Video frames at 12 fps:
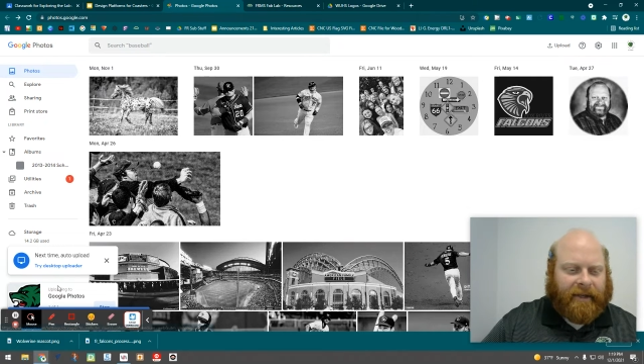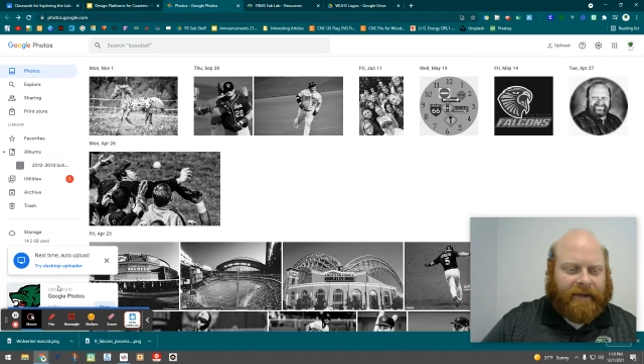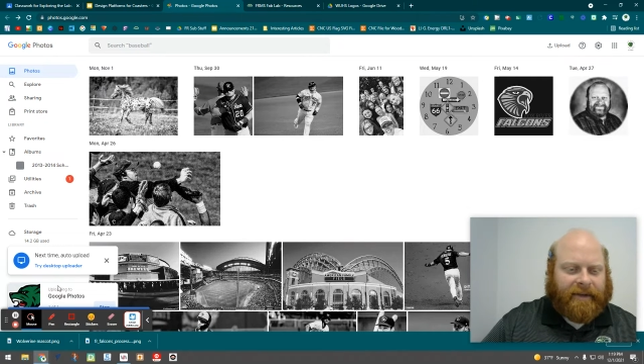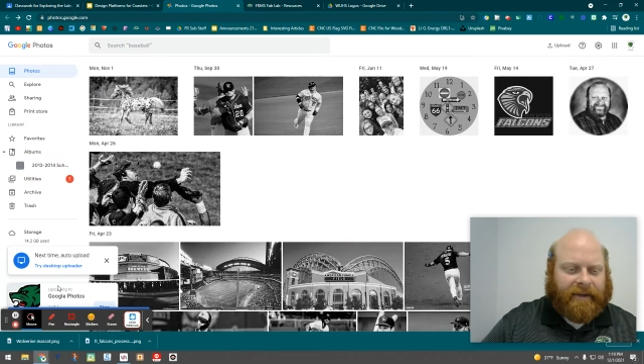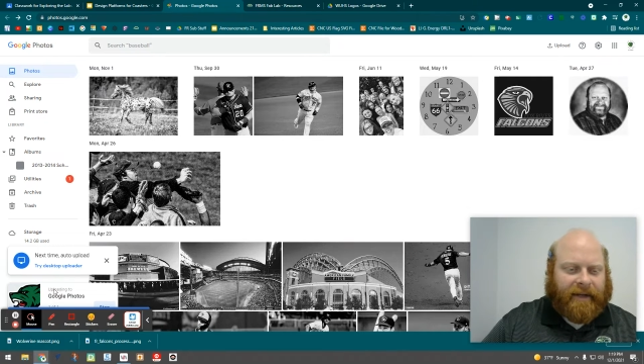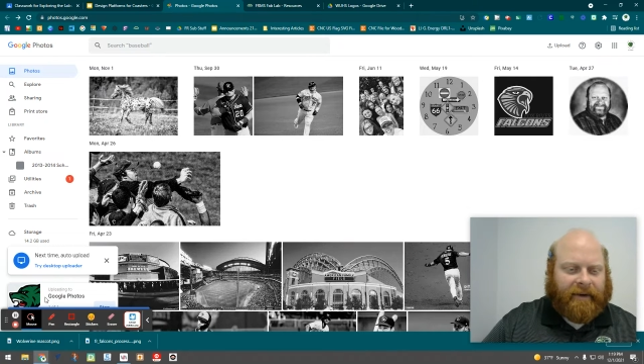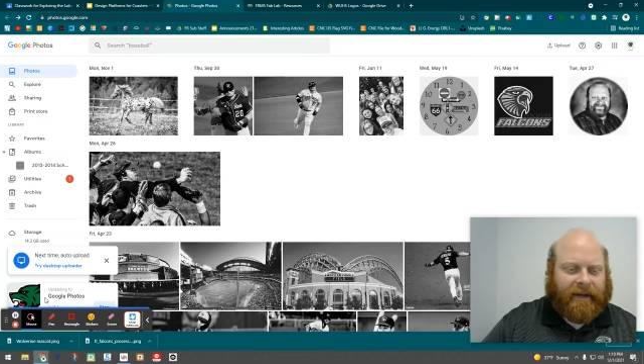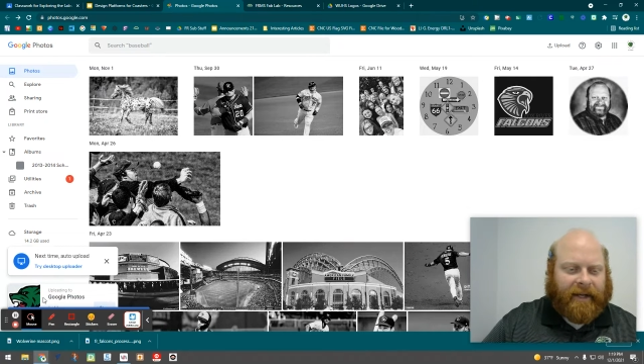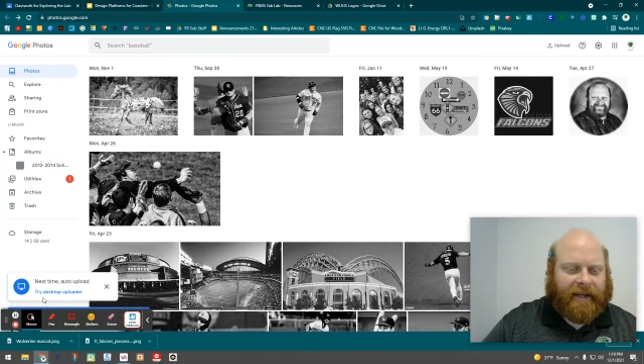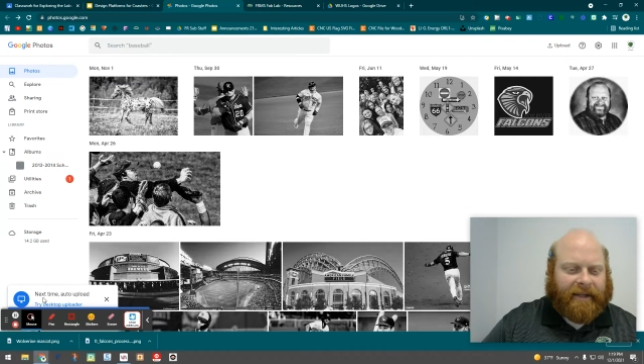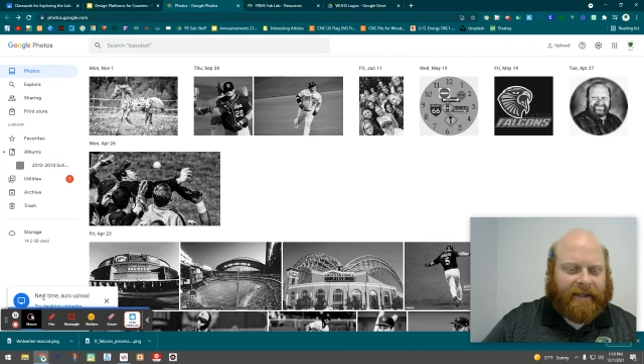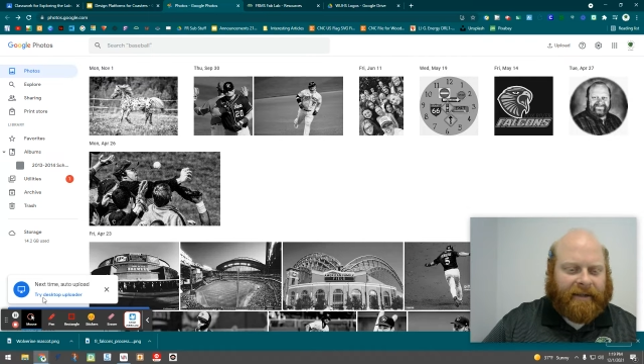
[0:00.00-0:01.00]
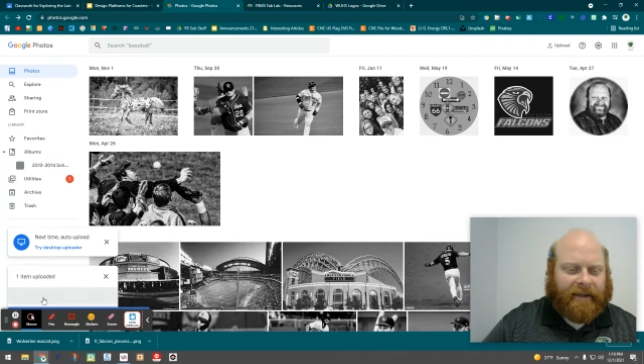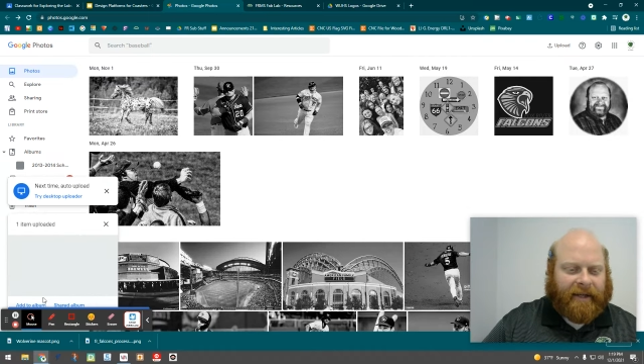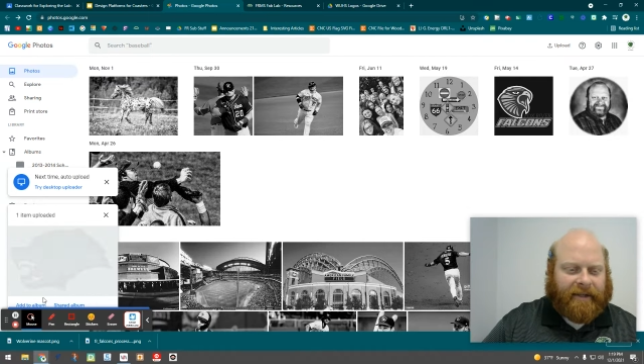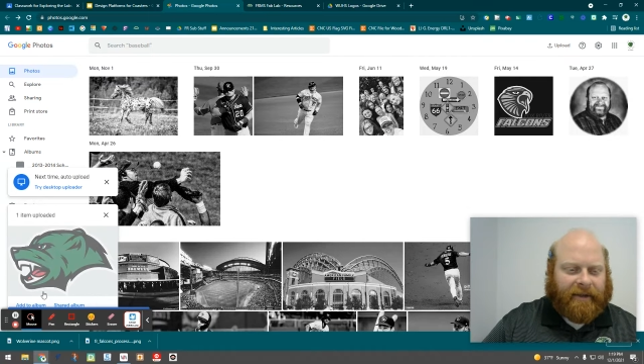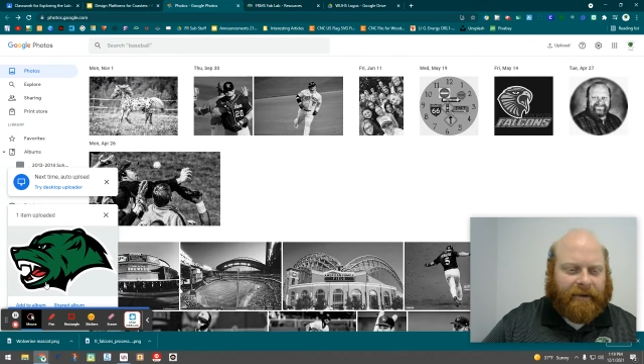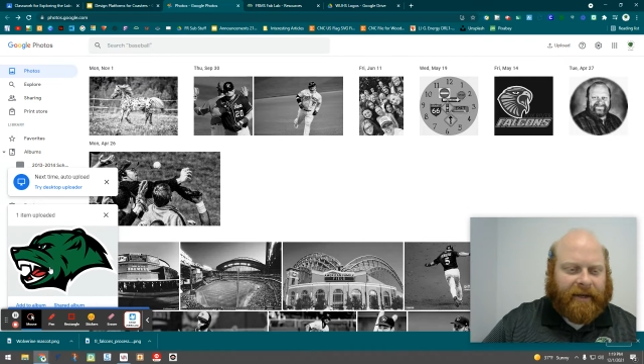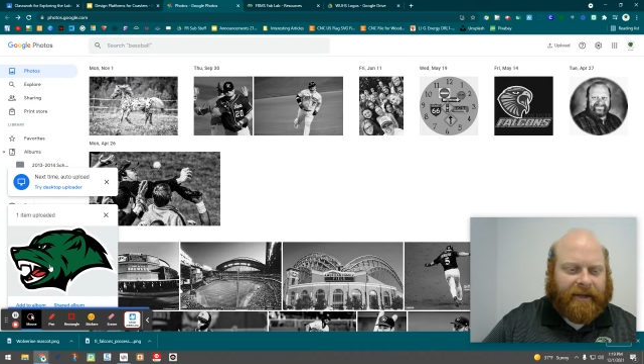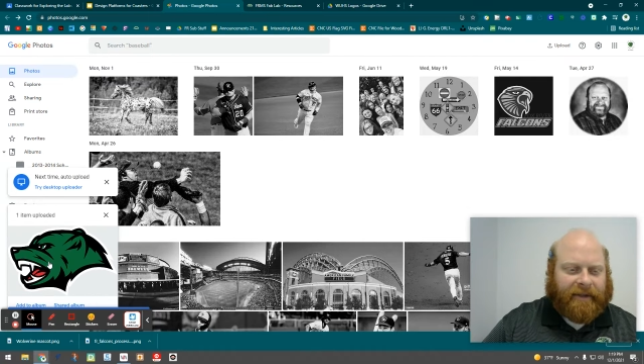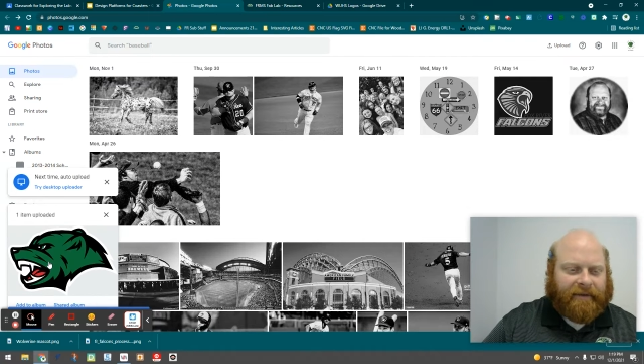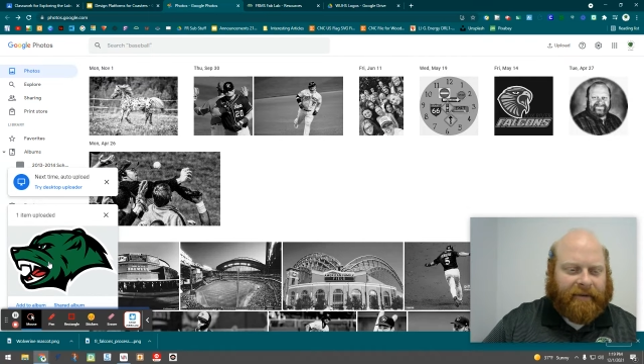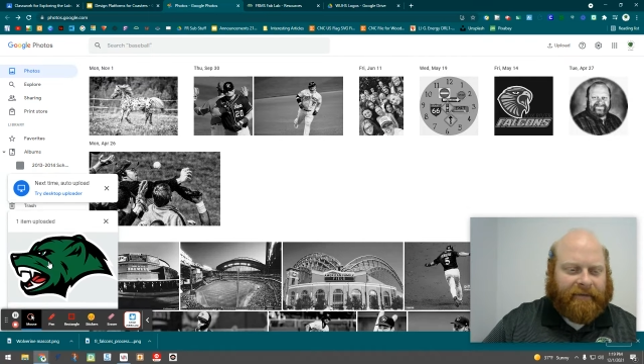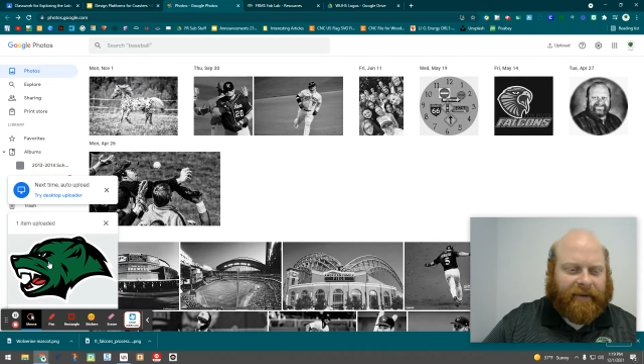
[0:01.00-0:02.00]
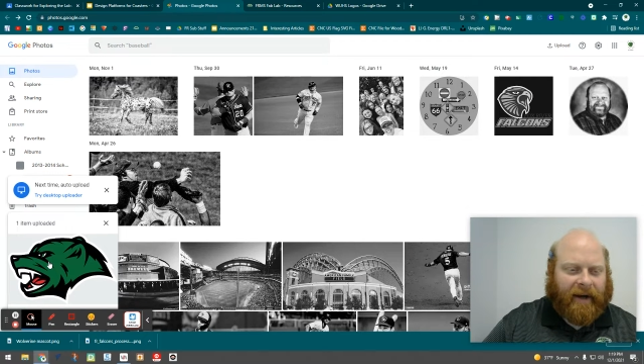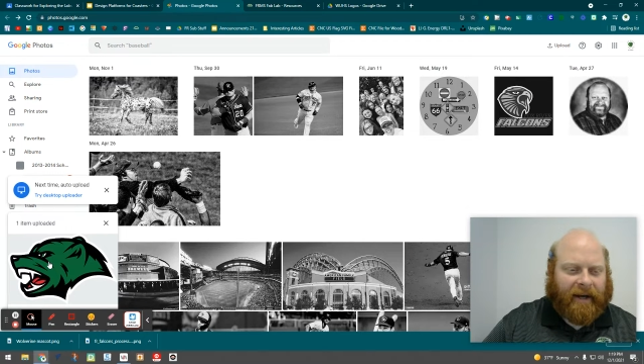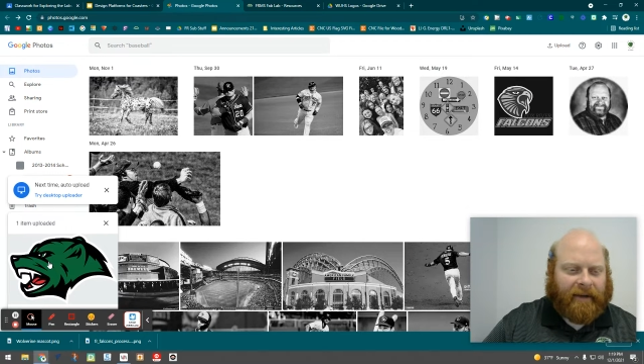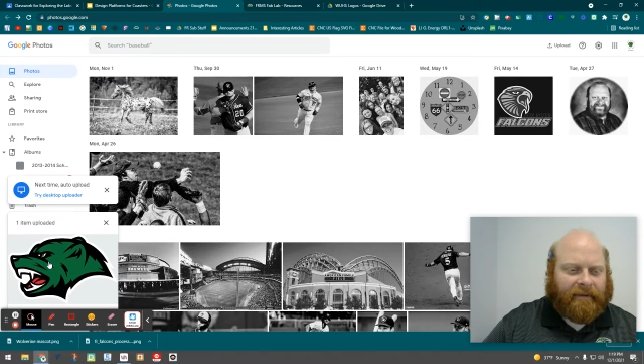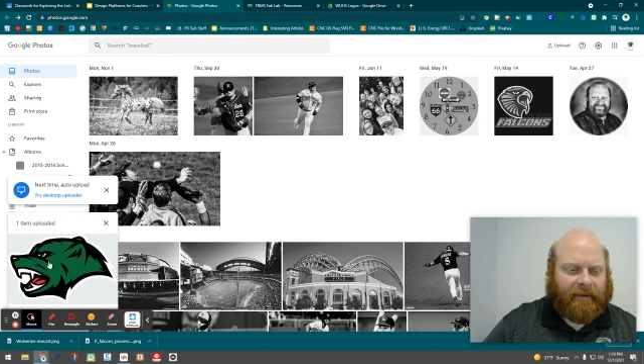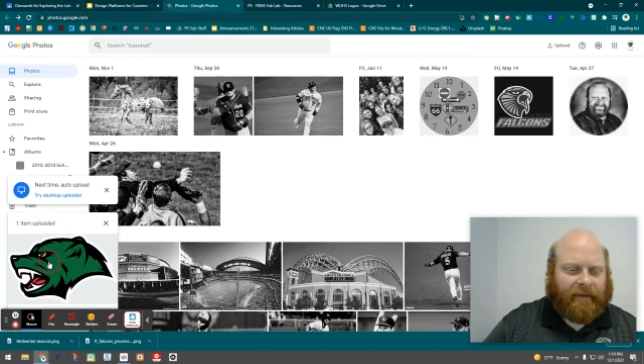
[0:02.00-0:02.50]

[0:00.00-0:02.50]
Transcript: So here it is. It's loaded into our file.